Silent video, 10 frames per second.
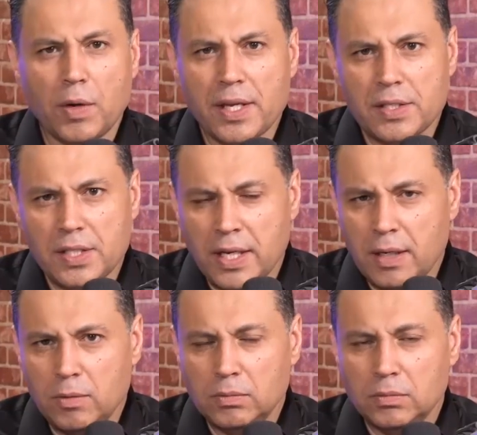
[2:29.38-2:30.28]
that
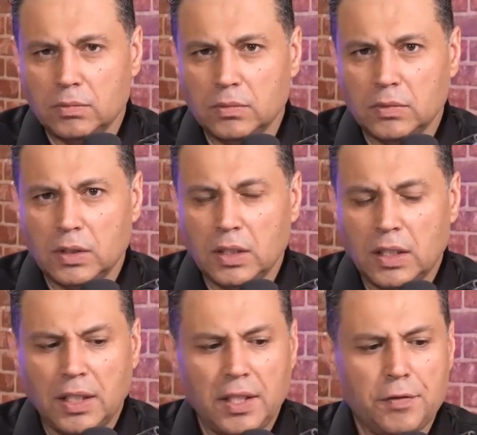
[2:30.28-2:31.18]
you
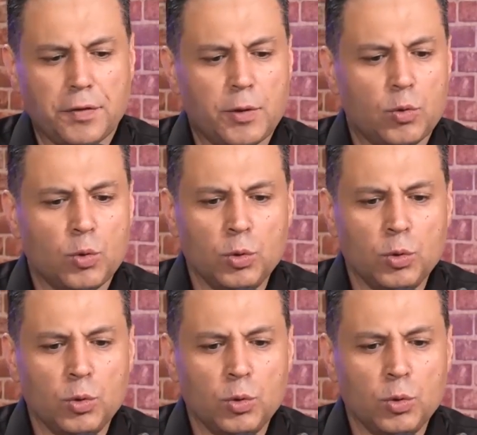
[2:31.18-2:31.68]
met each other